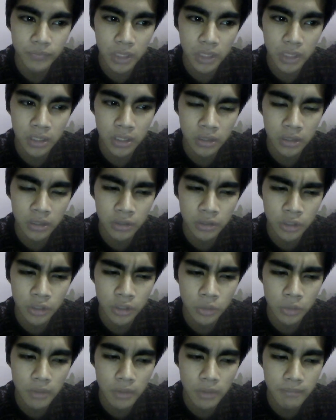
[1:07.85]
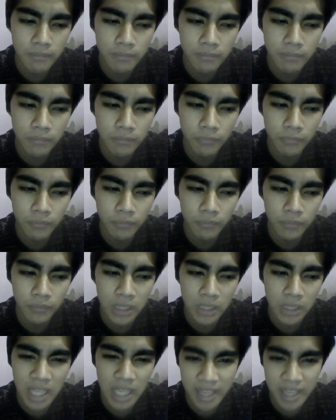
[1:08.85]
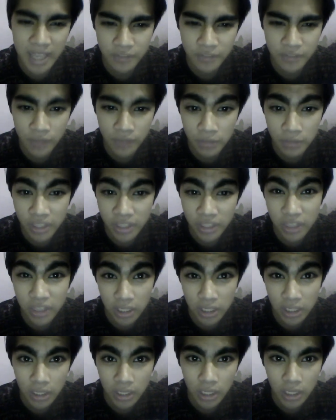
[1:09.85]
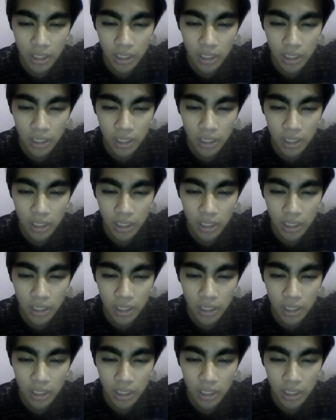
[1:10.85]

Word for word: uh, you know last favorite thing